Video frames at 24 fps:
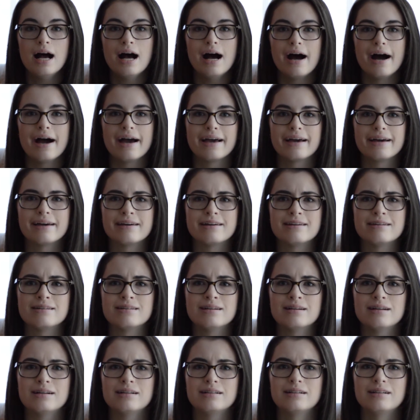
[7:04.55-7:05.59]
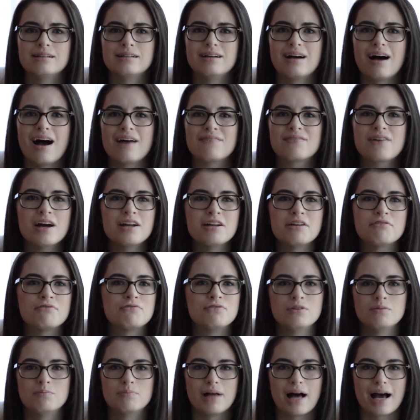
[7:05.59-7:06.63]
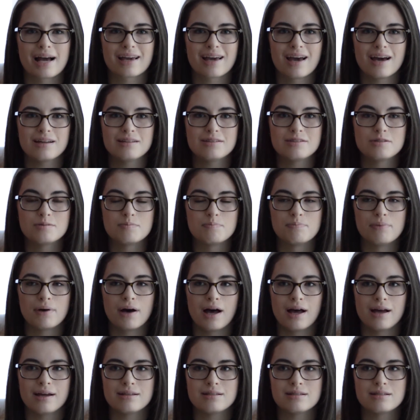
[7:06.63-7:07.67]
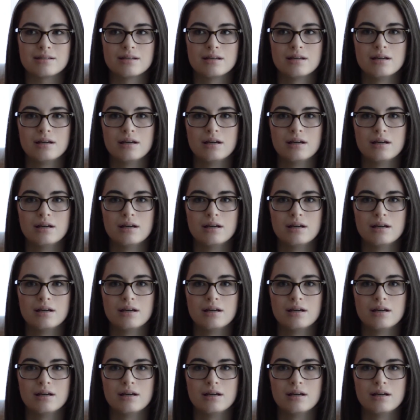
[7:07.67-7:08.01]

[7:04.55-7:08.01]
I've gotten a few blackheads, but